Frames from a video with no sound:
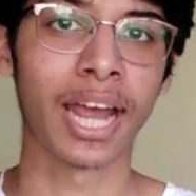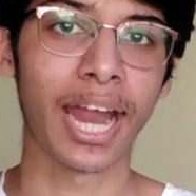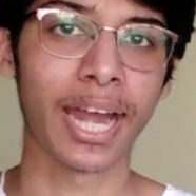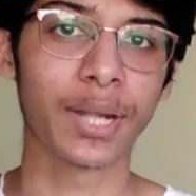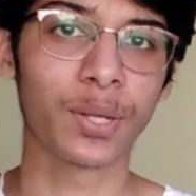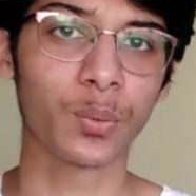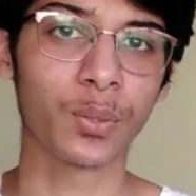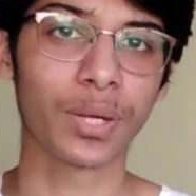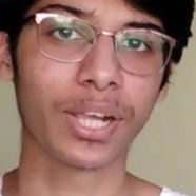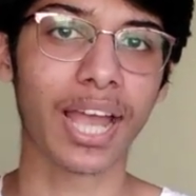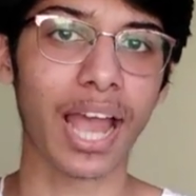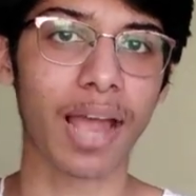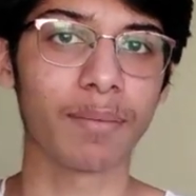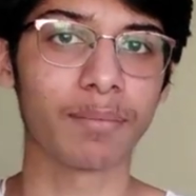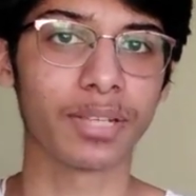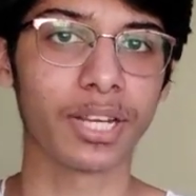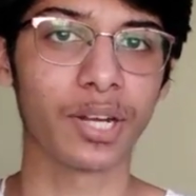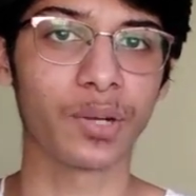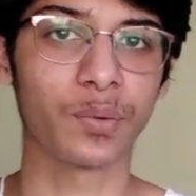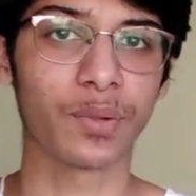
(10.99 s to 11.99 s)
and today I
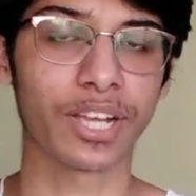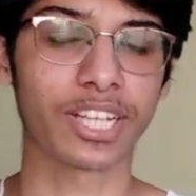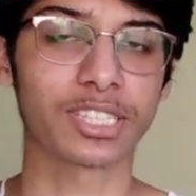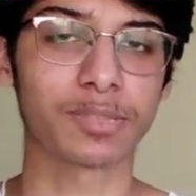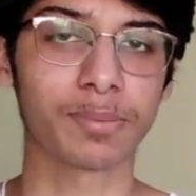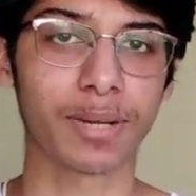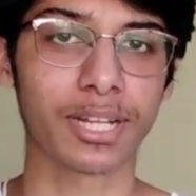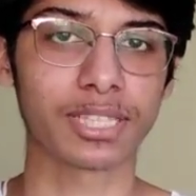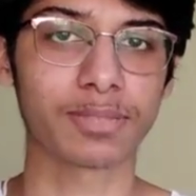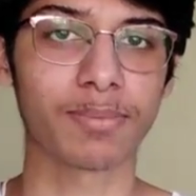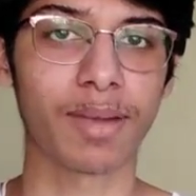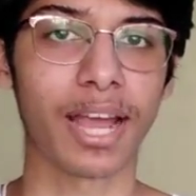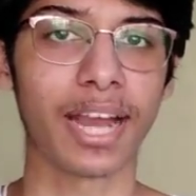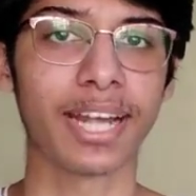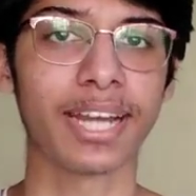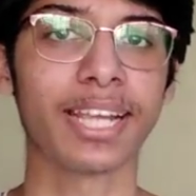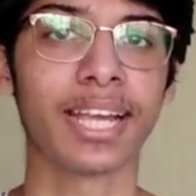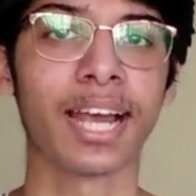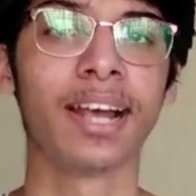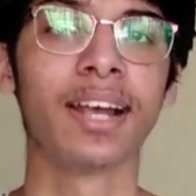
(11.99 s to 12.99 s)
am here to express my
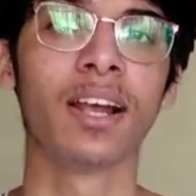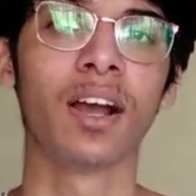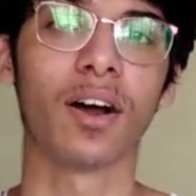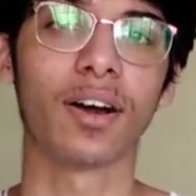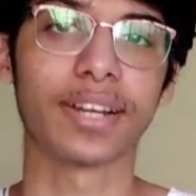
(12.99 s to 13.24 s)
idea